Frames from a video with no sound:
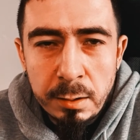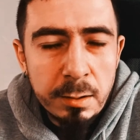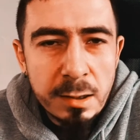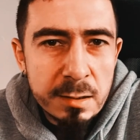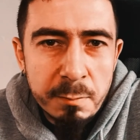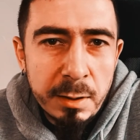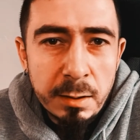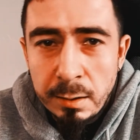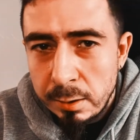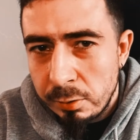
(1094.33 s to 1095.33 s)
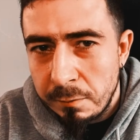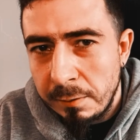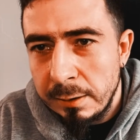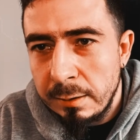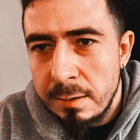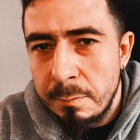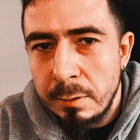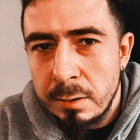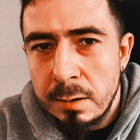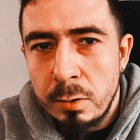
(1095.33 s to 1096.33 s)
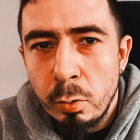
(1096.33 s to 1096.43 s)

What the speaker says: It doesn't mean that you're valid as a person.